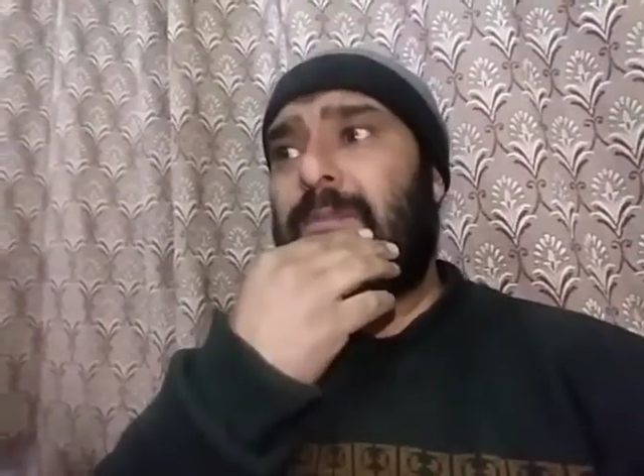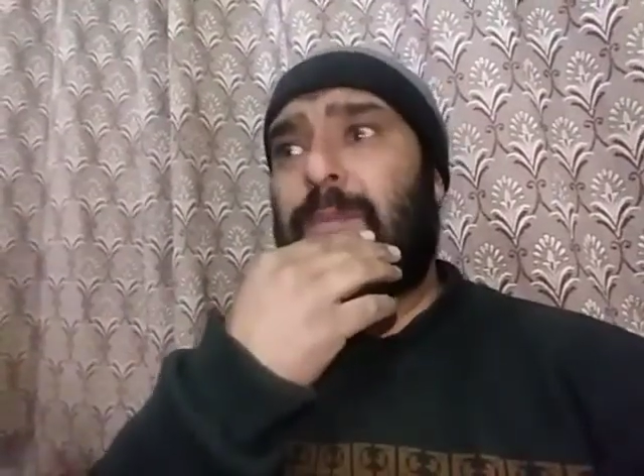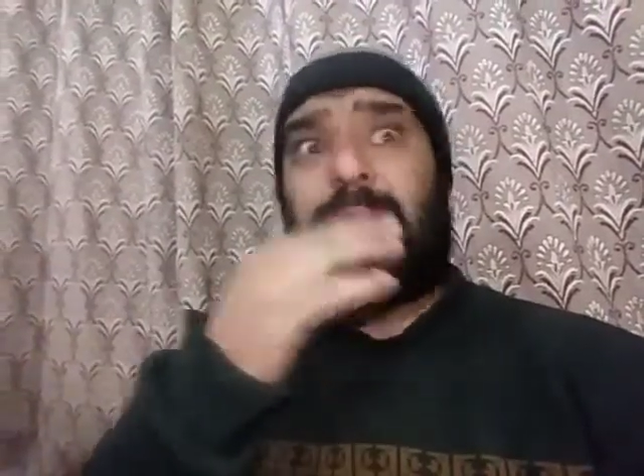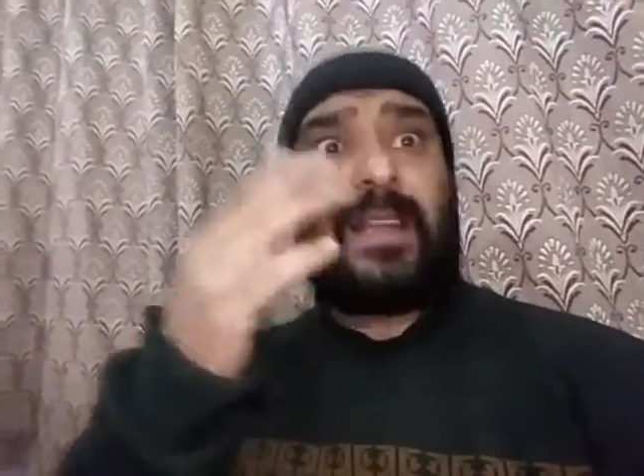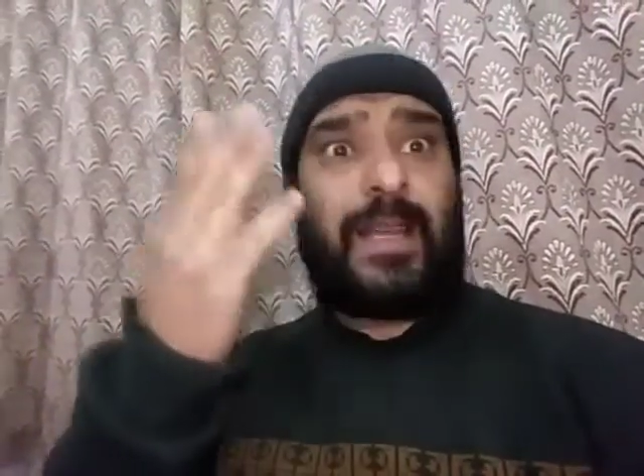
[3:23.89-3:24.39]

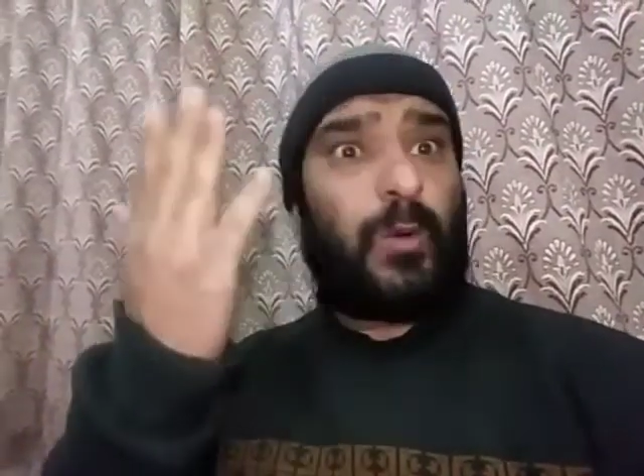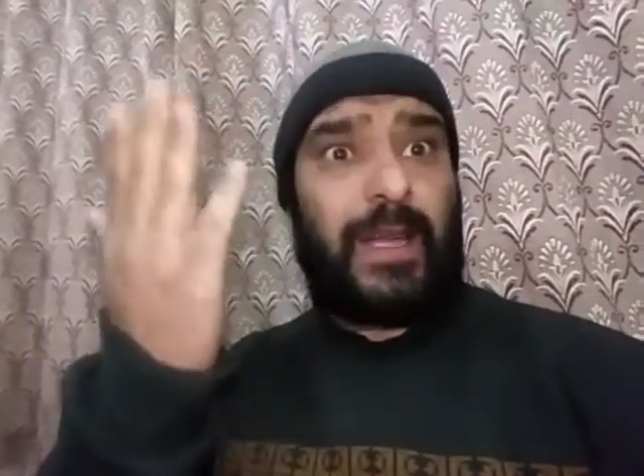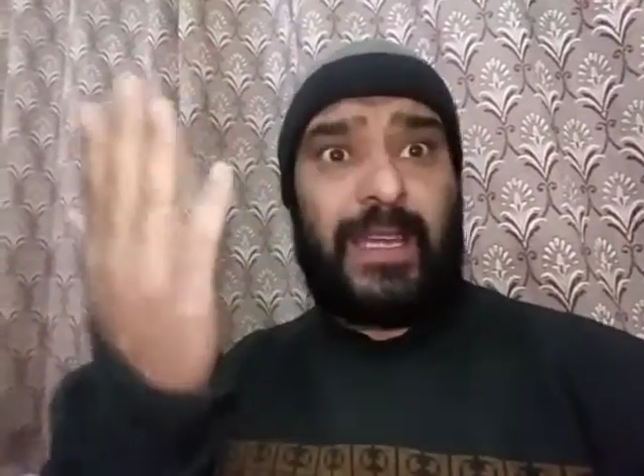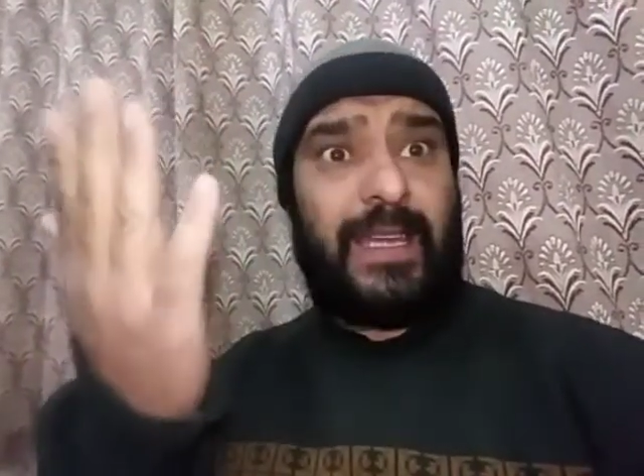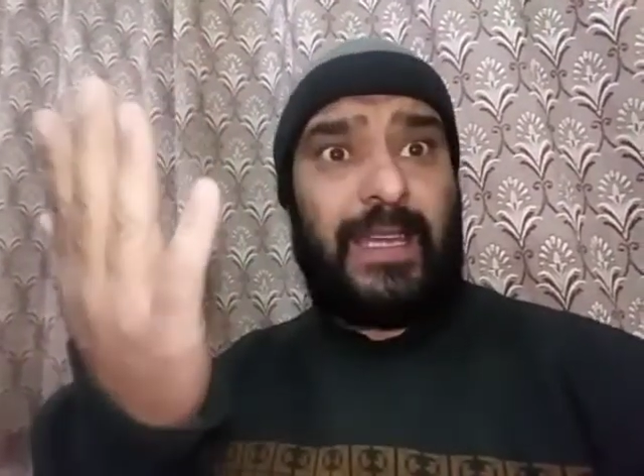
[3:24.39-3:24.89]
people are
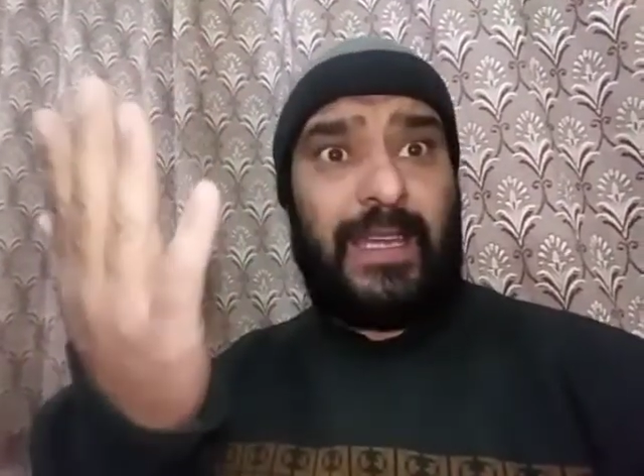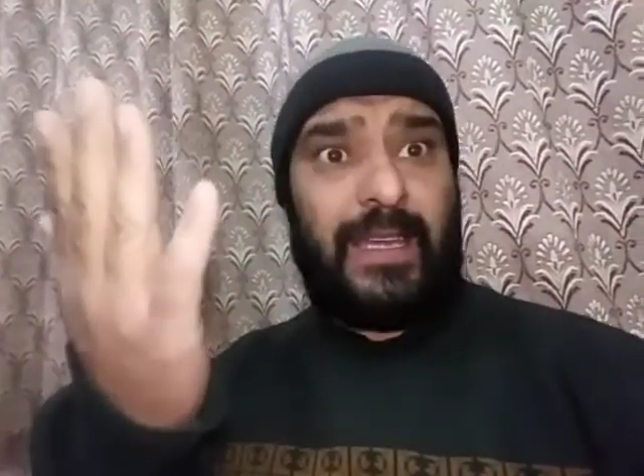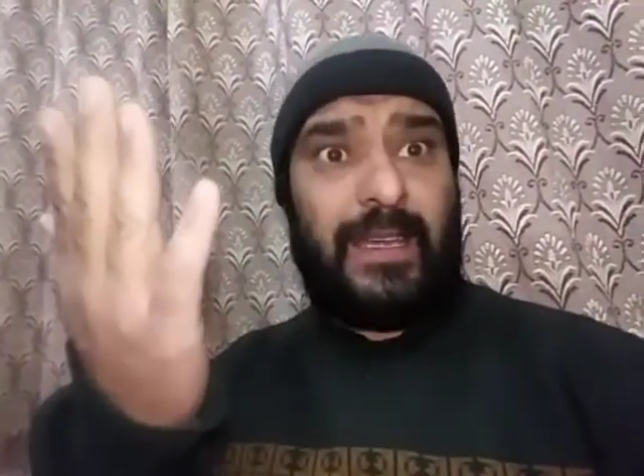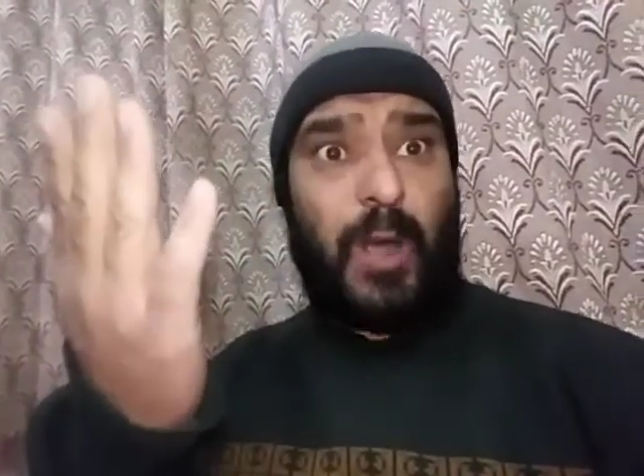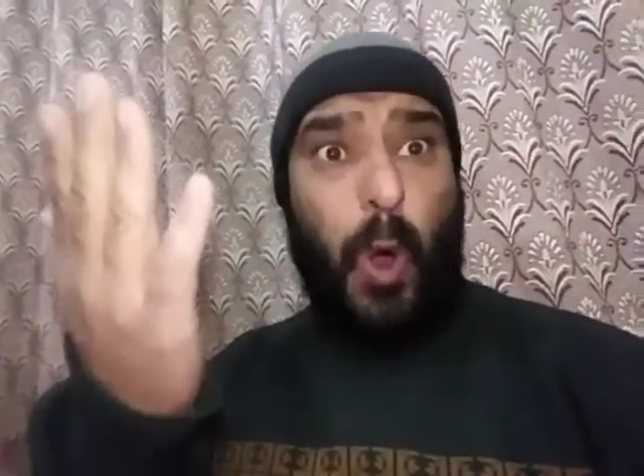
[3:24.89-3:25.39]

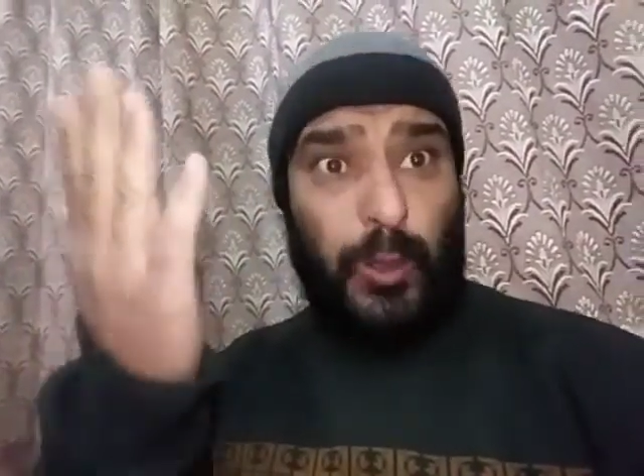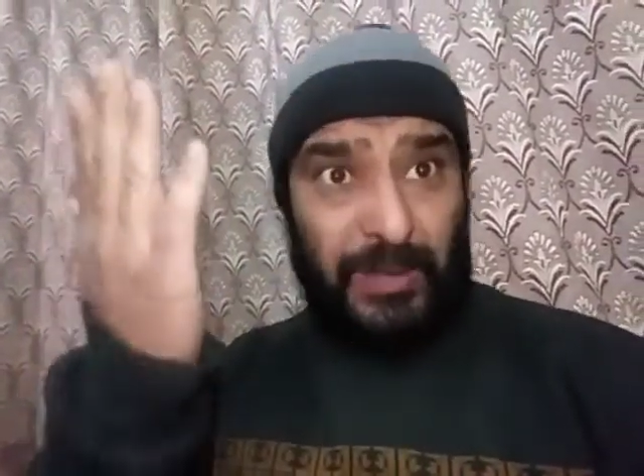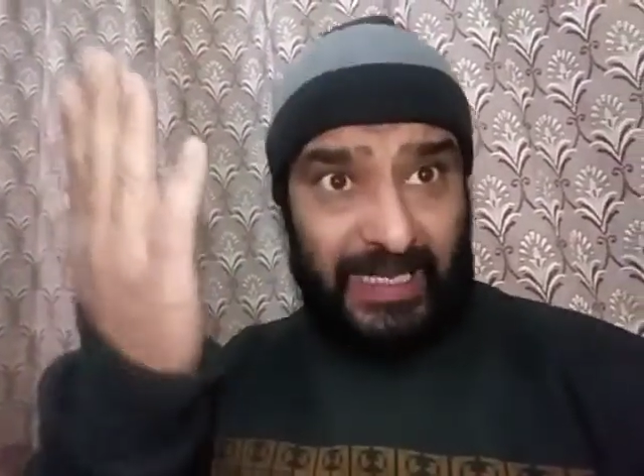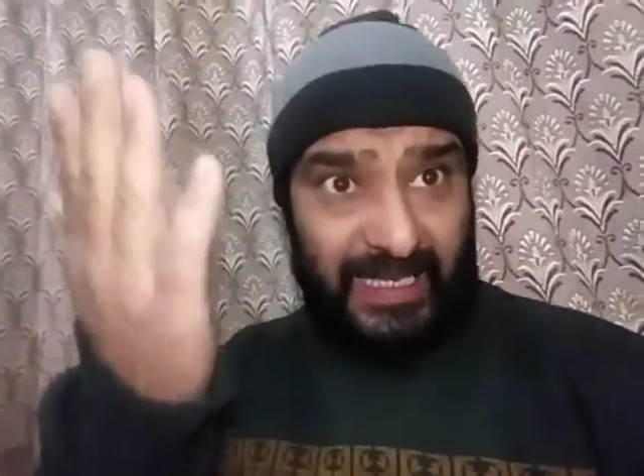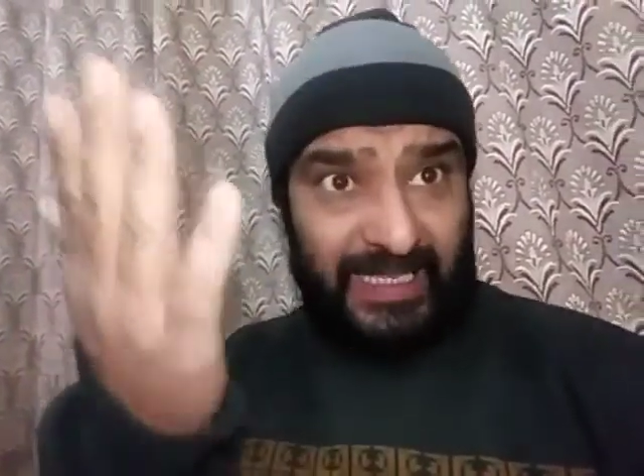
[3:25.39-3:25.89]
very
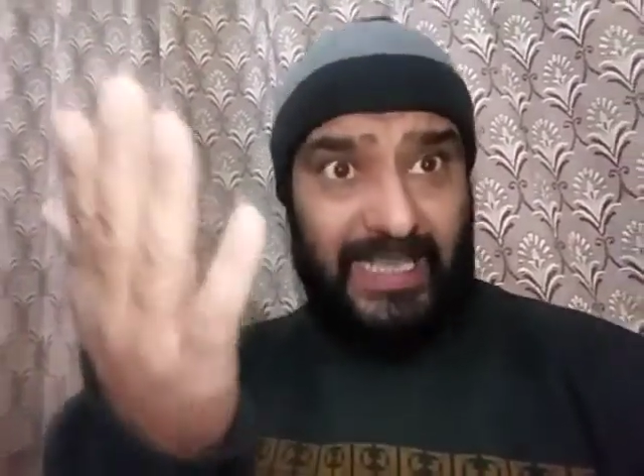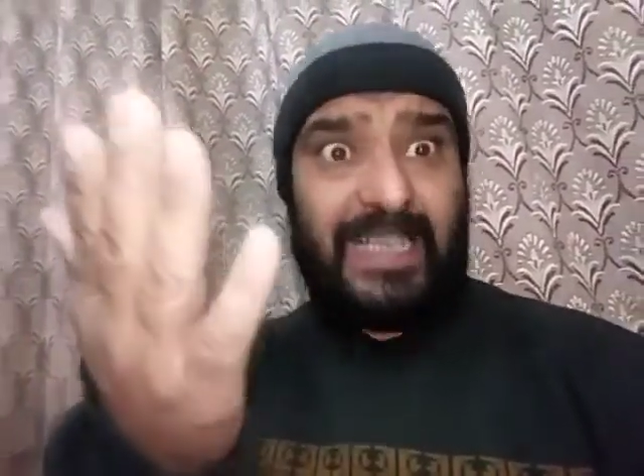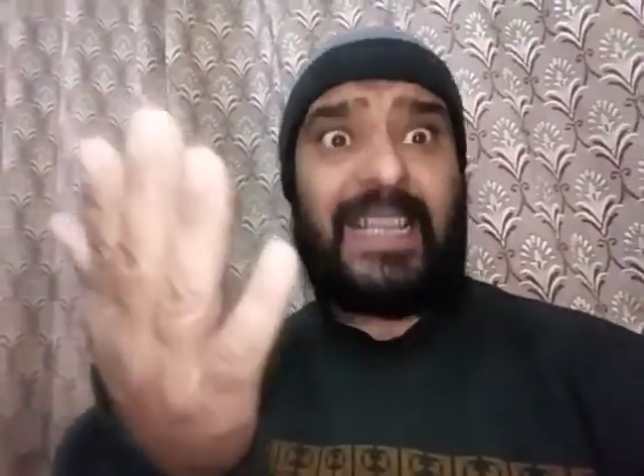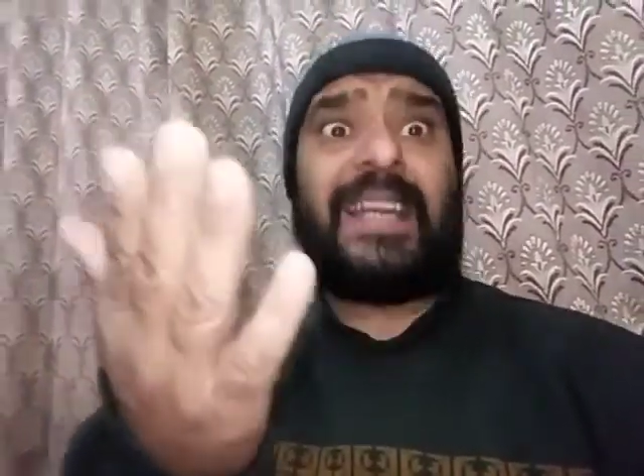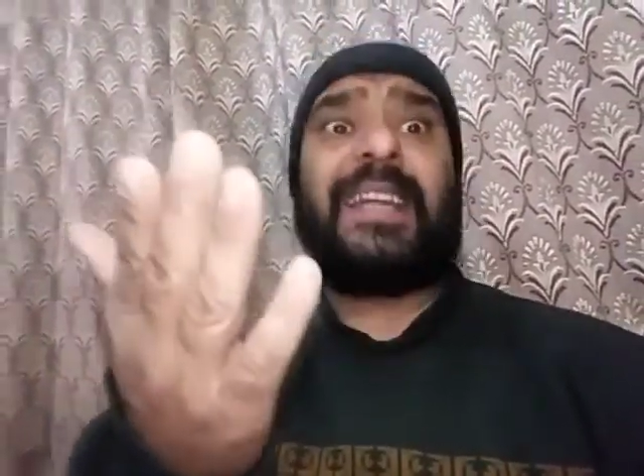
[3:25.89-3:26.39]
hospitable,
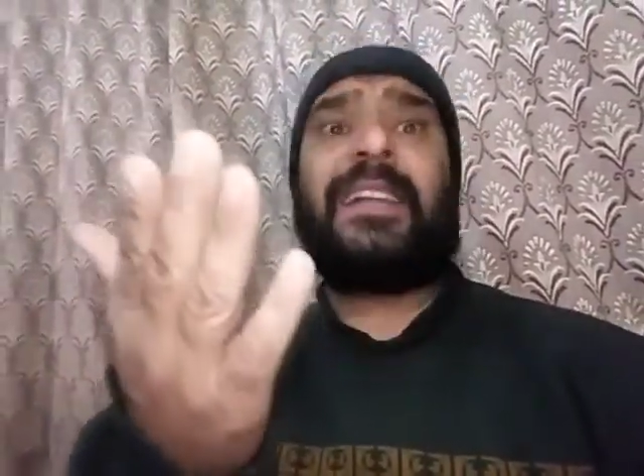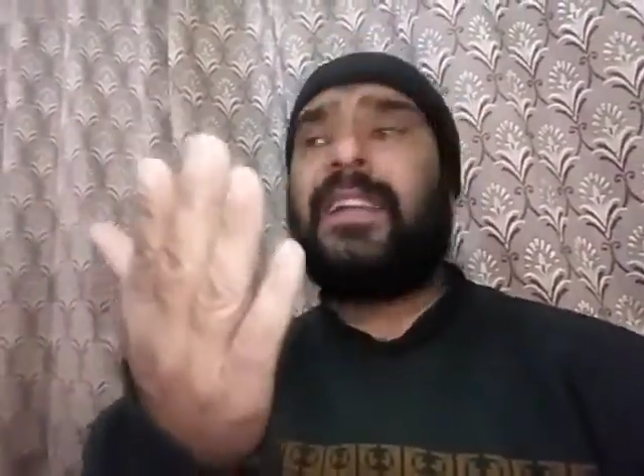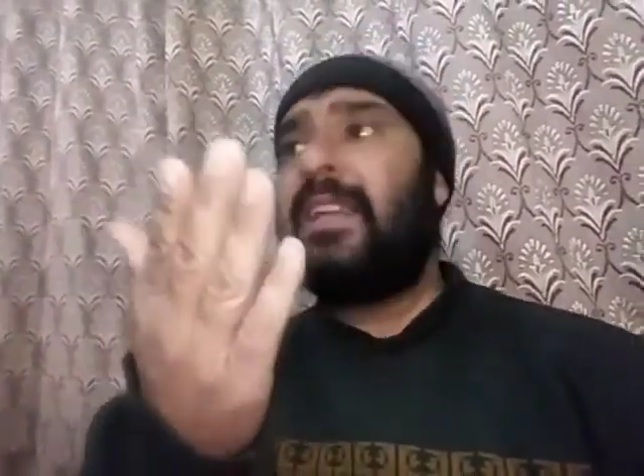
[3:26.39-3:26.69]
and